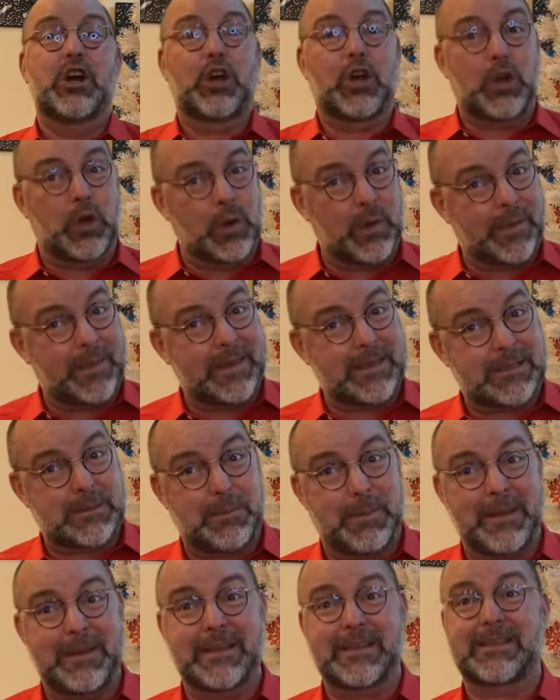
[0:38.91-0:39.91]
Could this
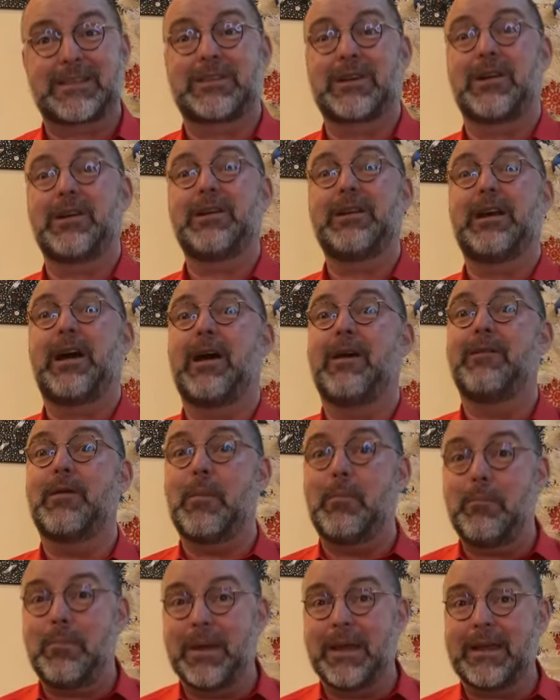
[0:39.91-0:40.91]
be the start of a
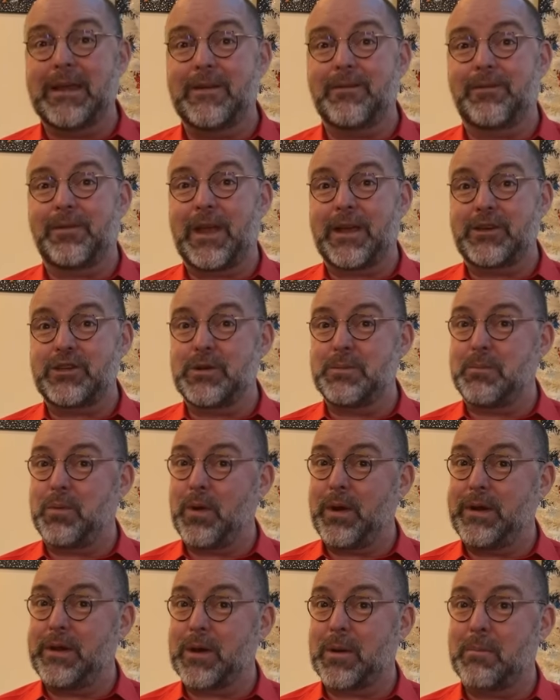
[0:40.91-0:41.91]
big inflection
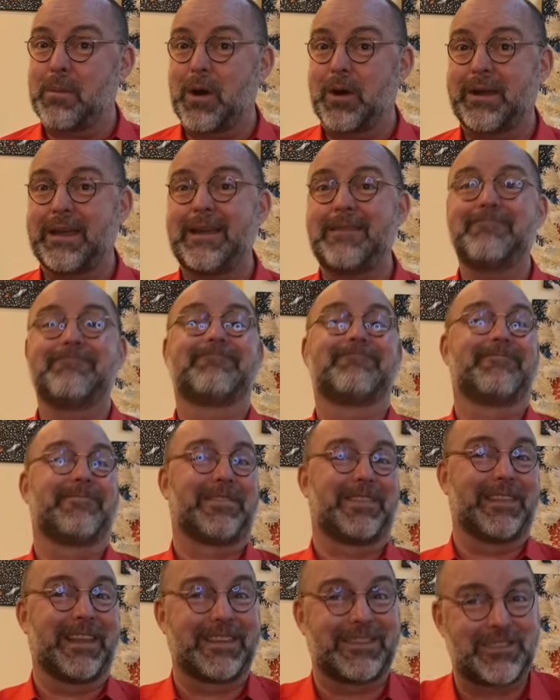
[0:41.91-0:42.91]
point in our market?
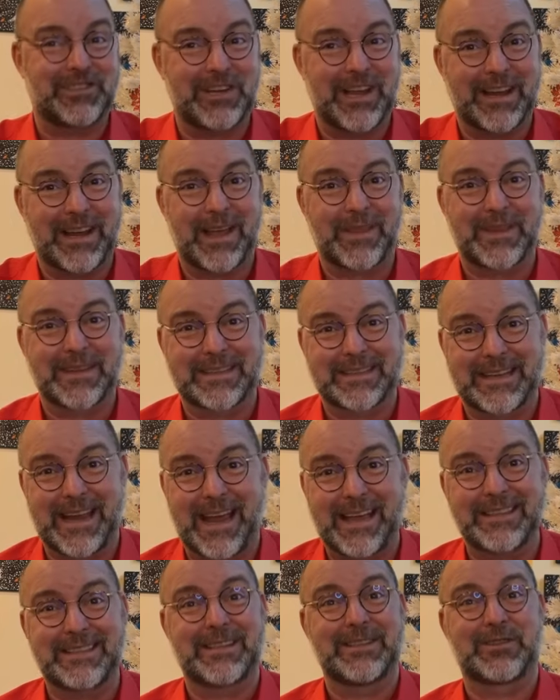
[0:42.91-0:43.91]
Let's check out the
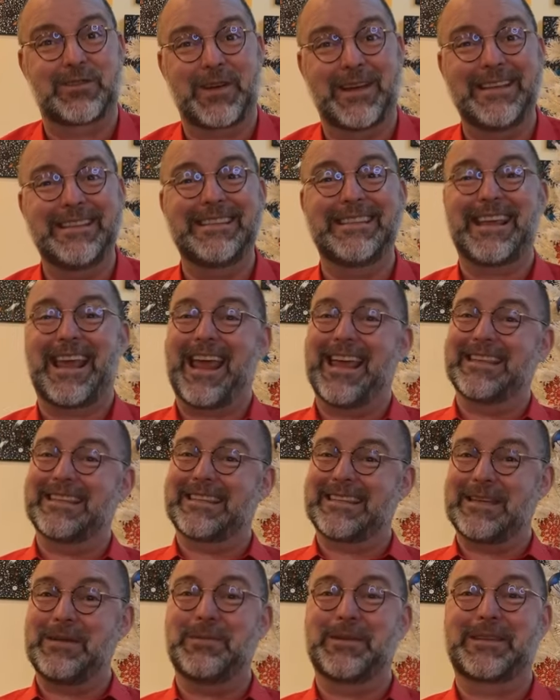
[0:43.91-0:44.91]
stats and trends and
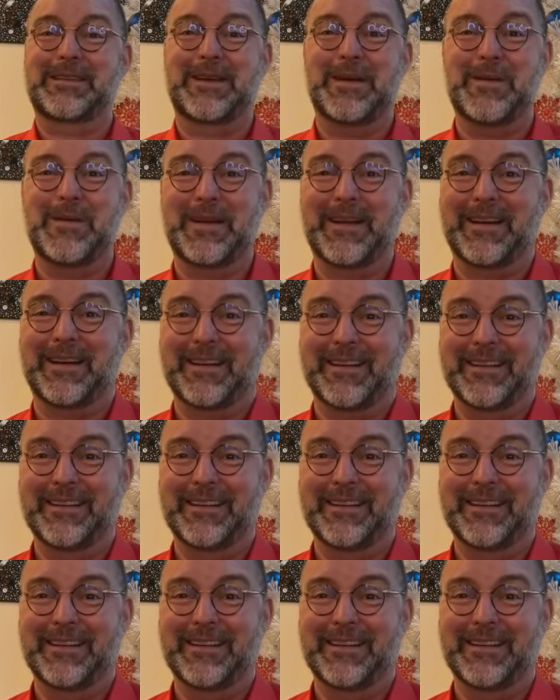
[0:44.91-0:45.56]
see what's going on.